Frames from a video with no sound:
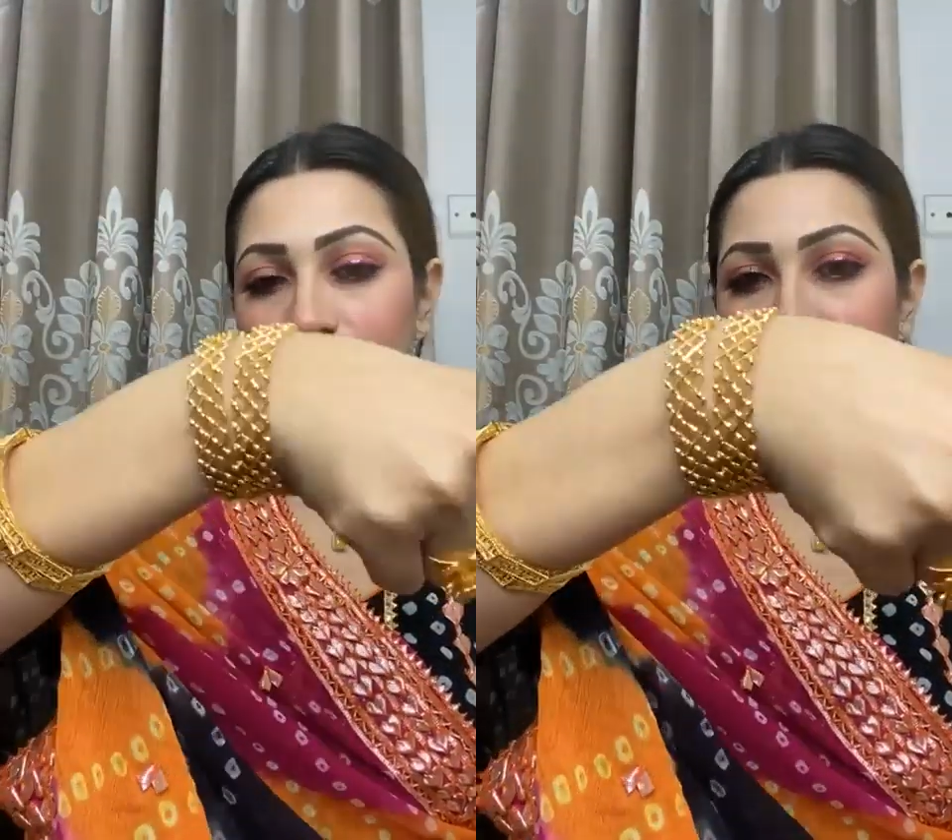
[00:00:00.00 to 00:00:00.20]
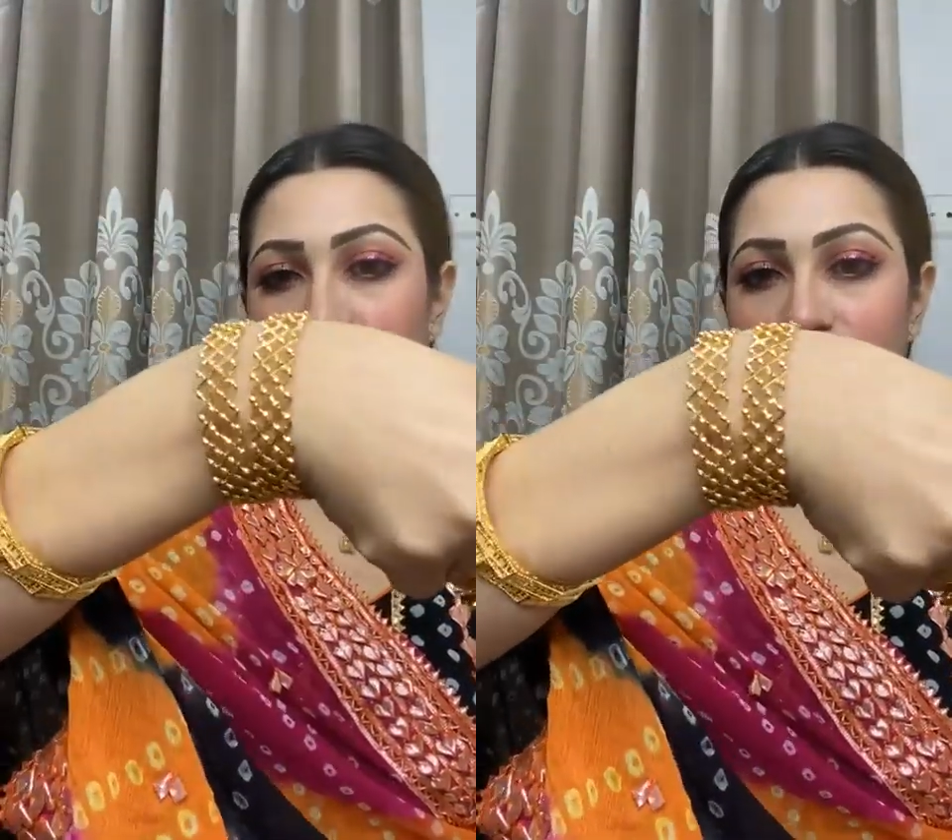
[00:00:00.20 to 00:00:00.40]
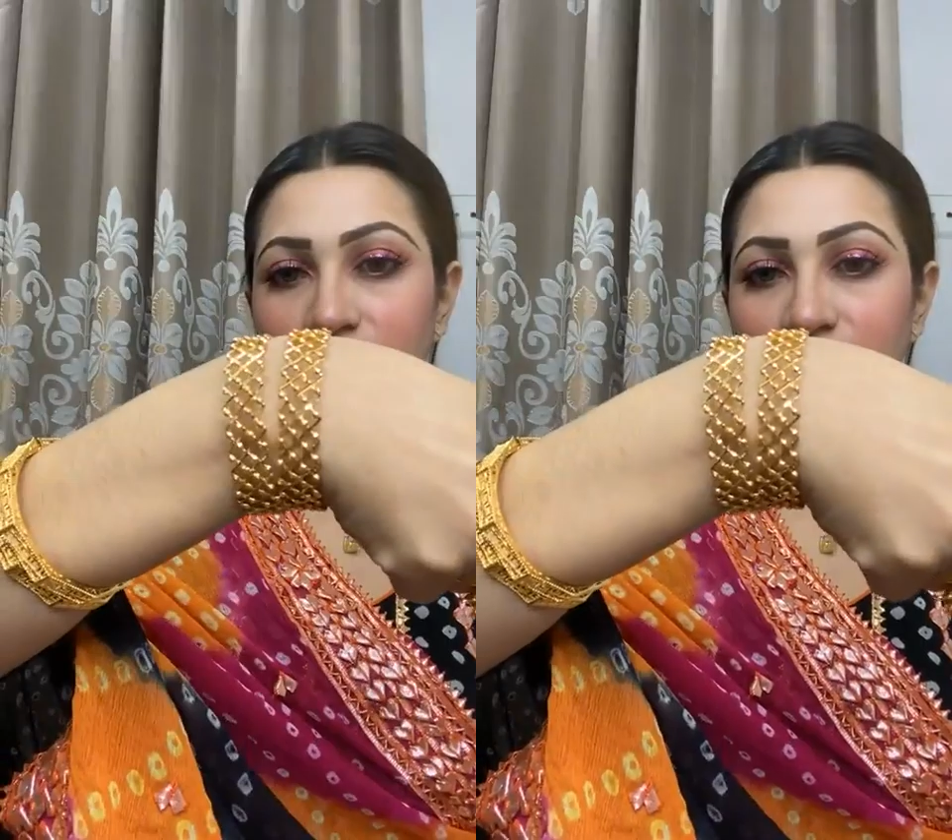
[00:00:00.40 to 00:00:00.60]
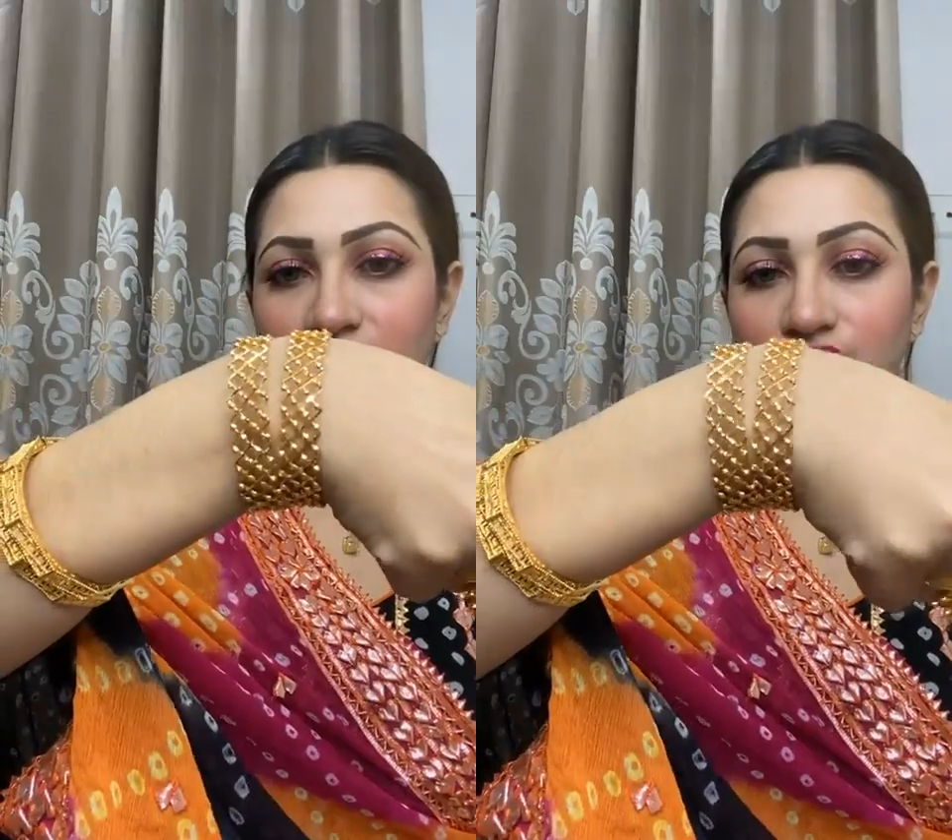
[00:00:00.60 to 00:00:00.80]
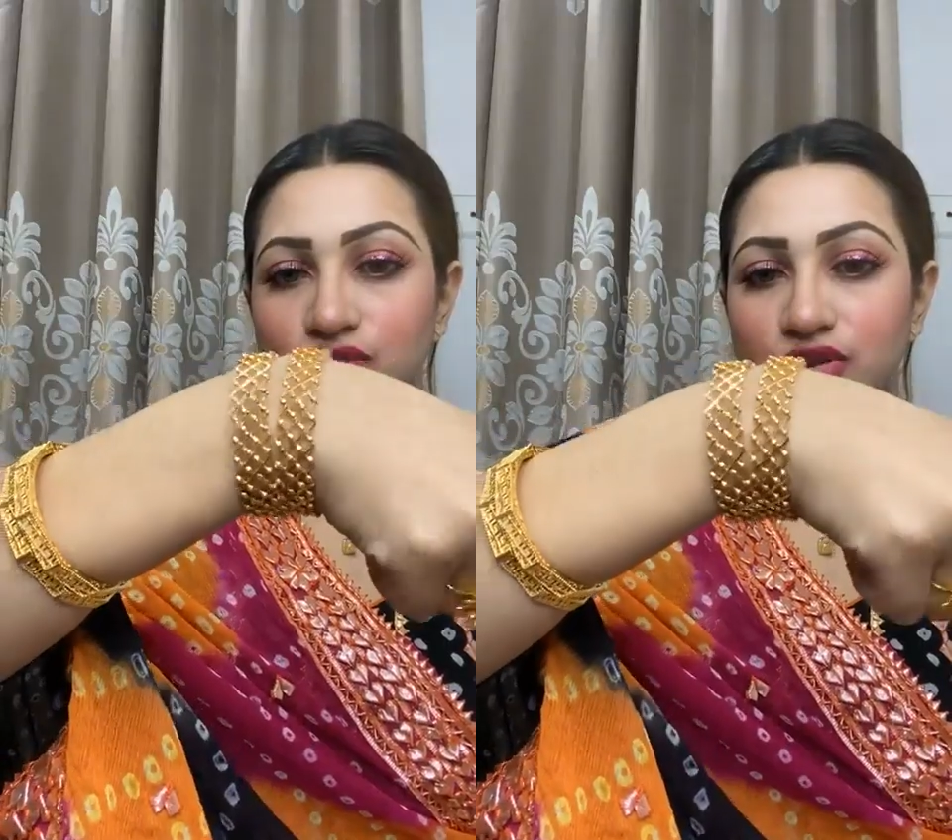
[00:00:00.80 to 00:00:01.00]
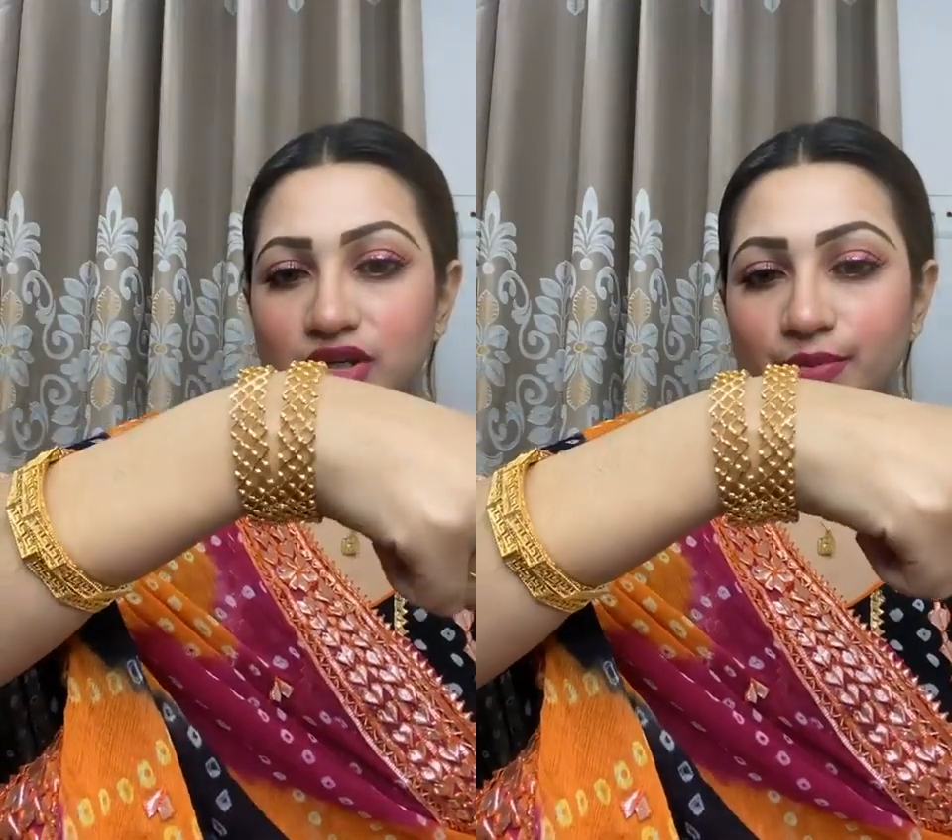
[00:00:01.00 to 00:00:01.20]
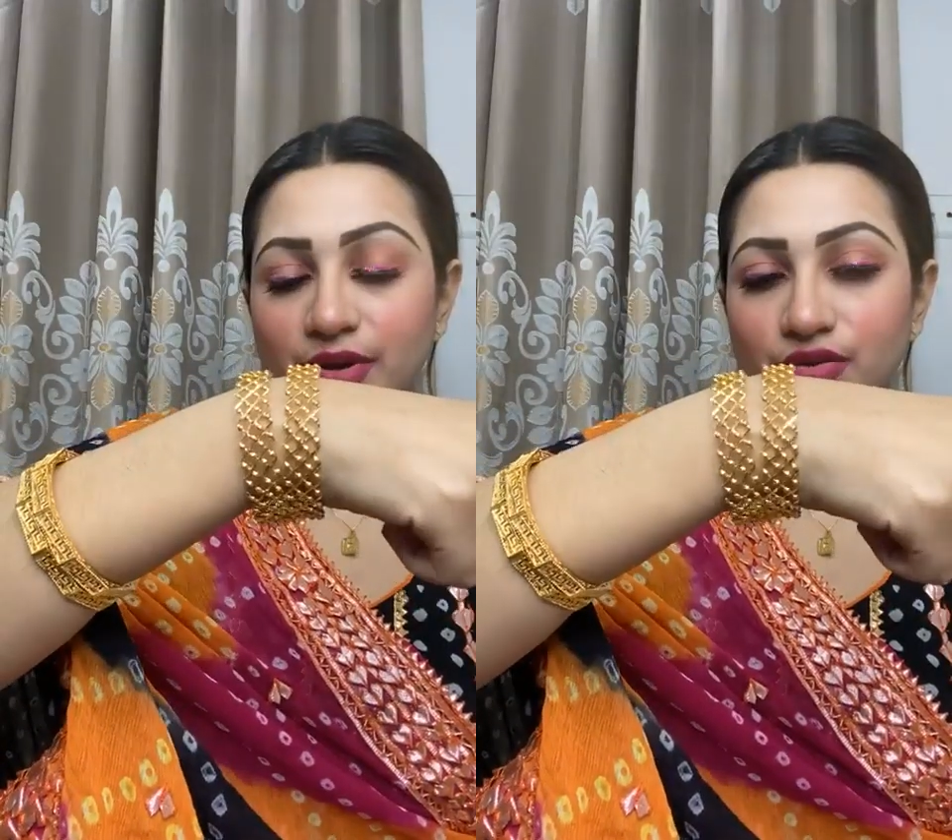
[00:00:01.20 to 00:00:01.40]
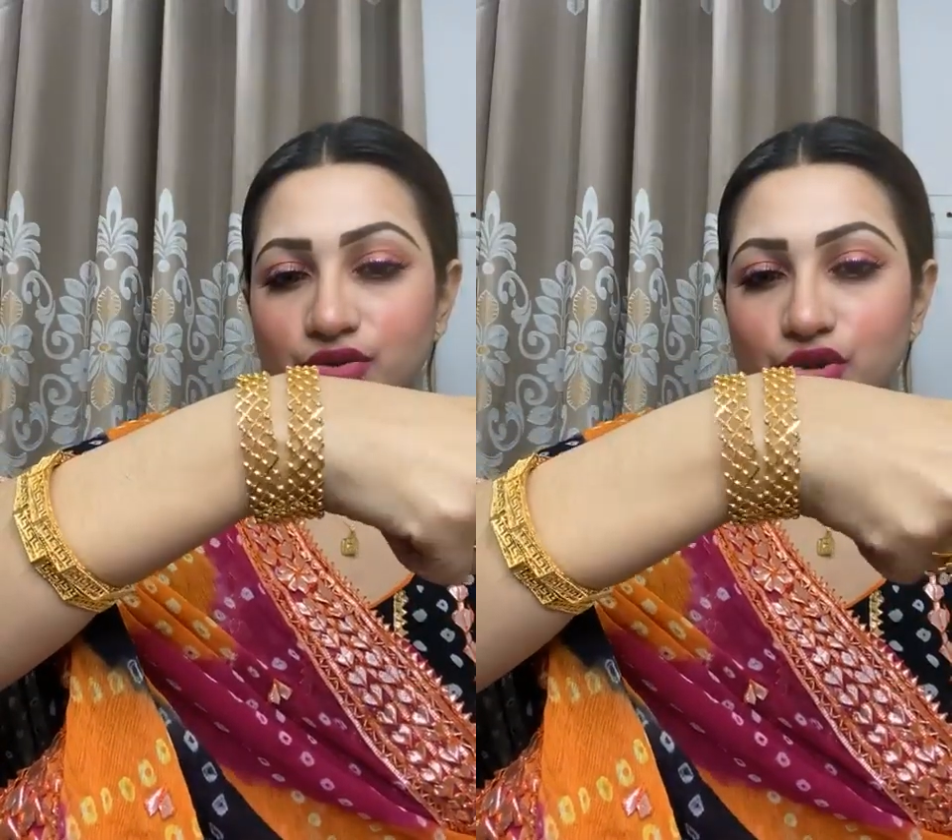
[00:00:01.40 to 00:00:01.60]
This is actually jeta
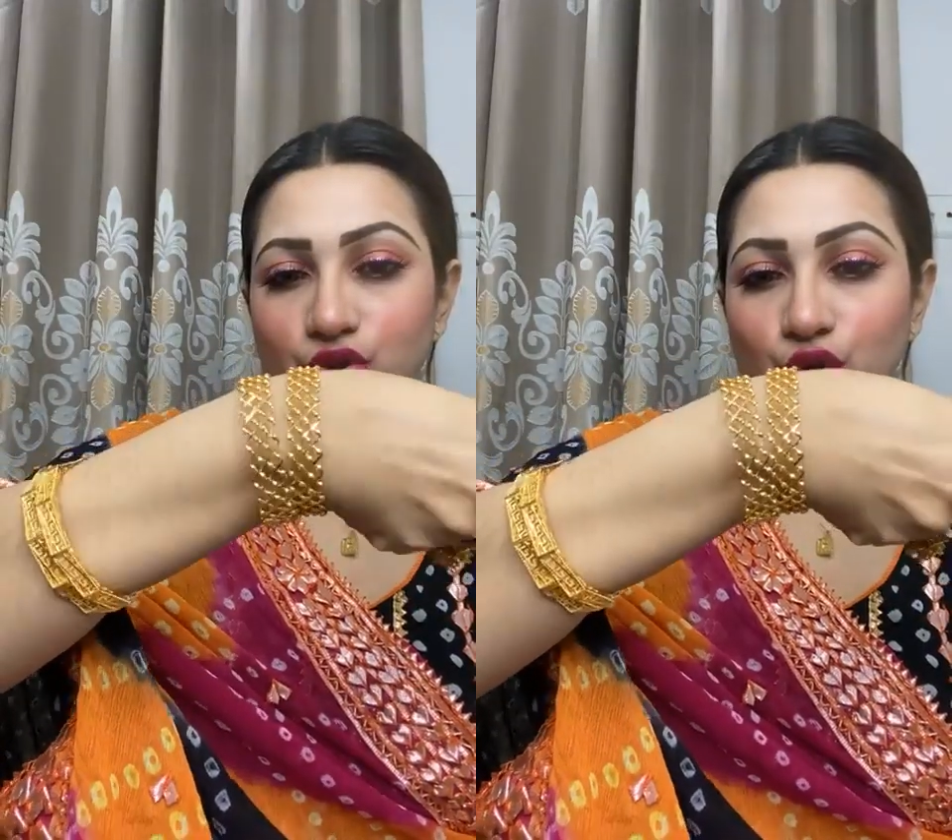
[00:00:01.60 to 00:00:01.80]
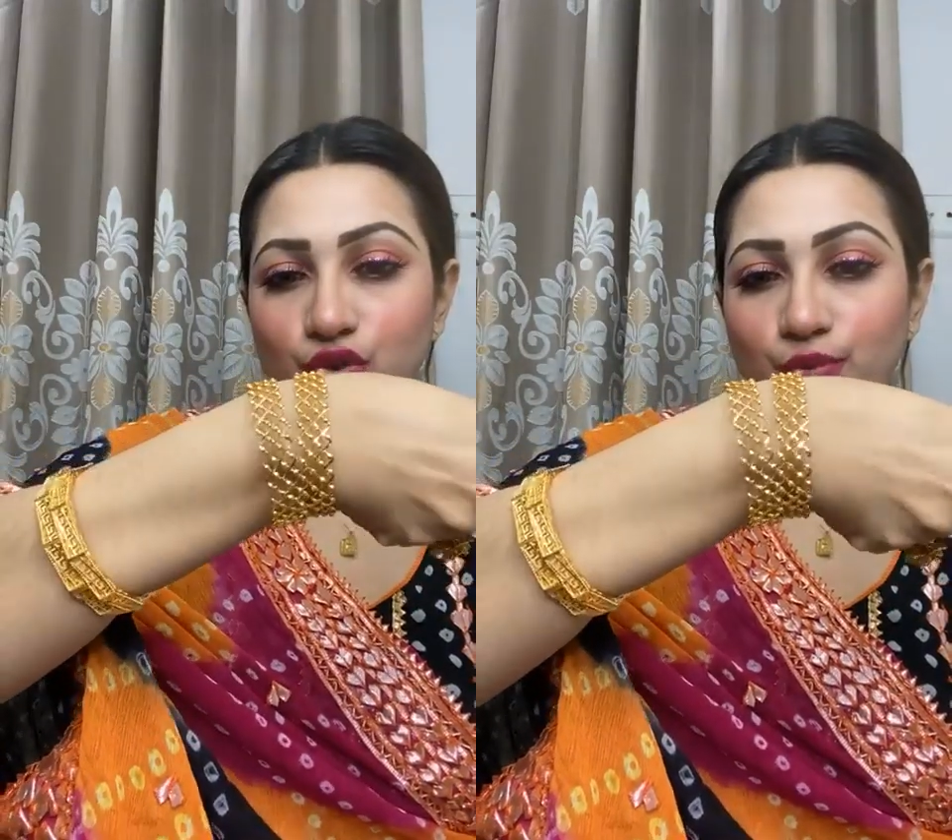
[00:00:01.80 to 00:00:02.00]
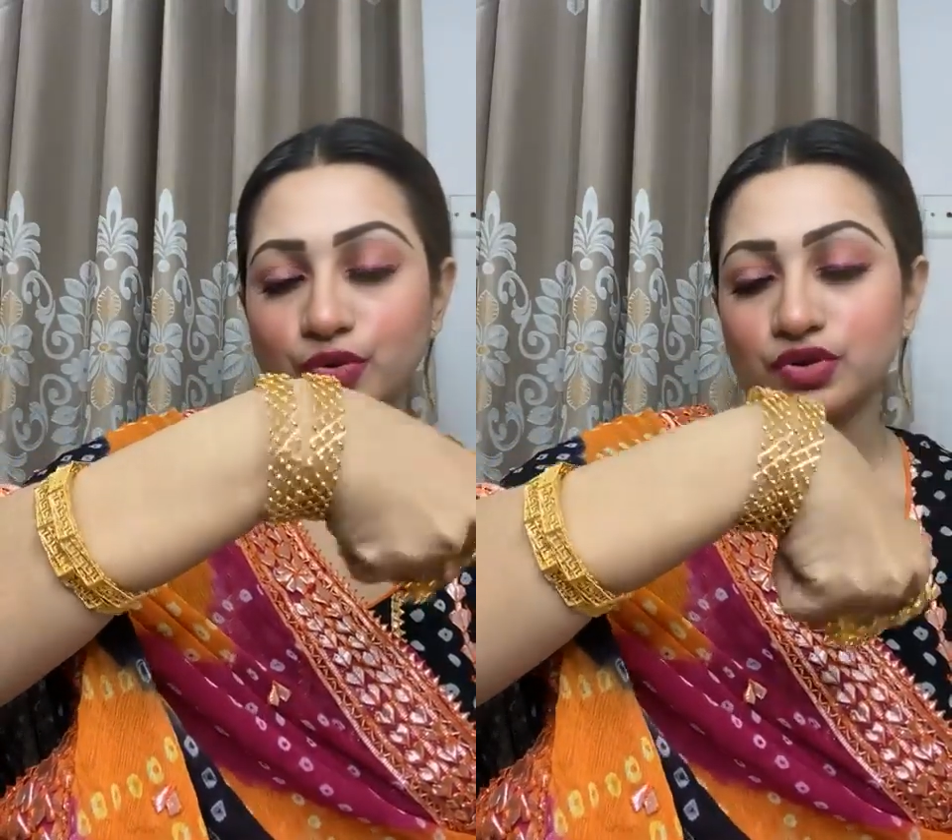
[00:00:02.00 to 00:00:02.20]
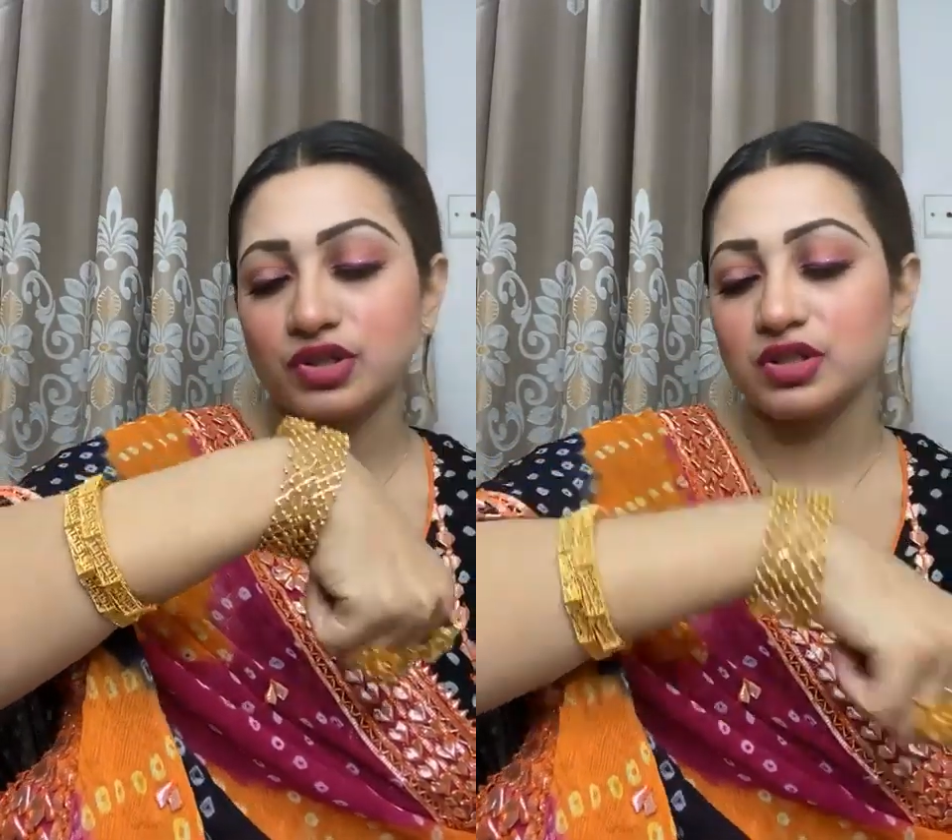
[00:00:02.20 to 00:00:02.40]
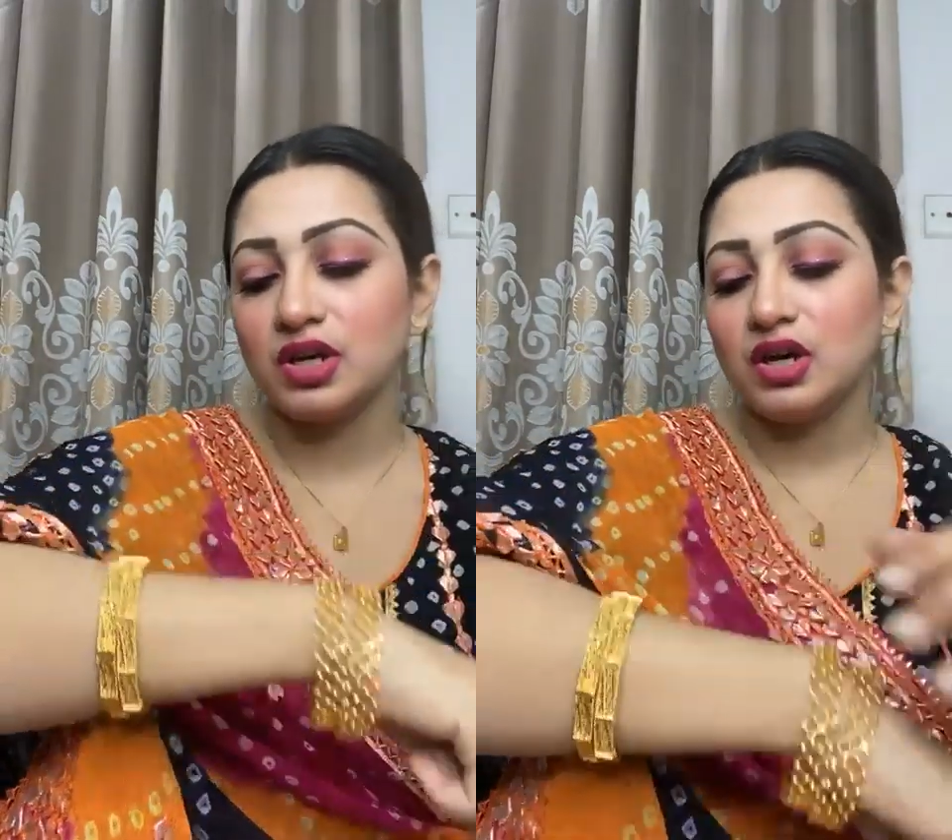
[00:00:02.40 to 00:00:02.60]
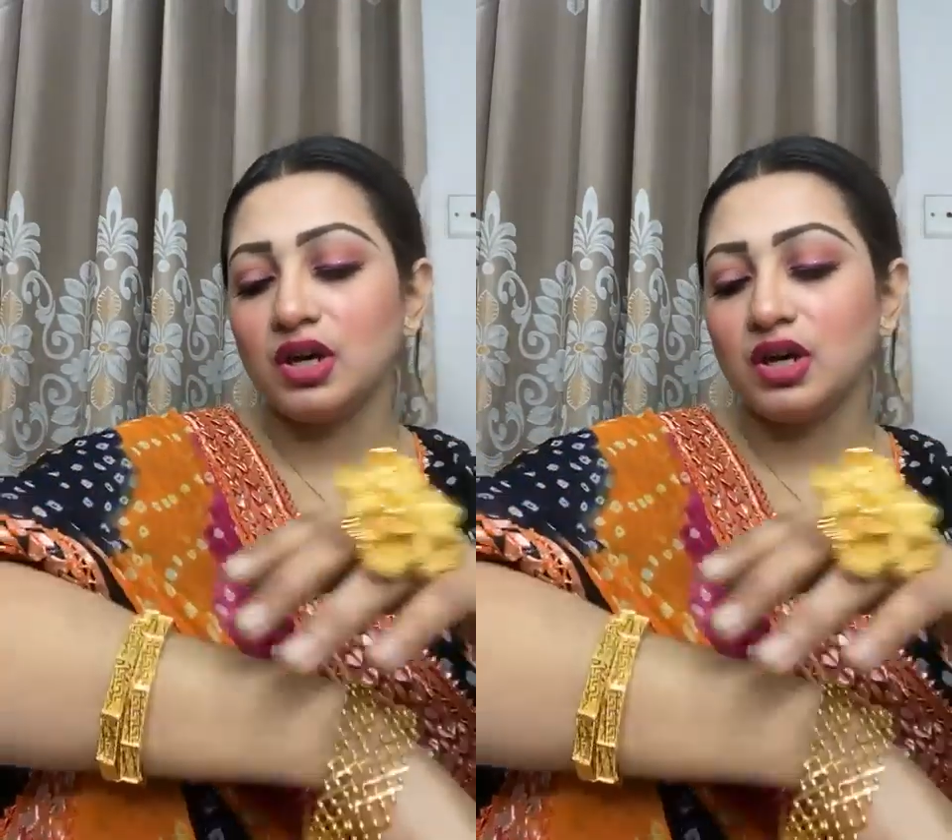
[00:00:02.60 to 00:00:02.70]
price hoche 650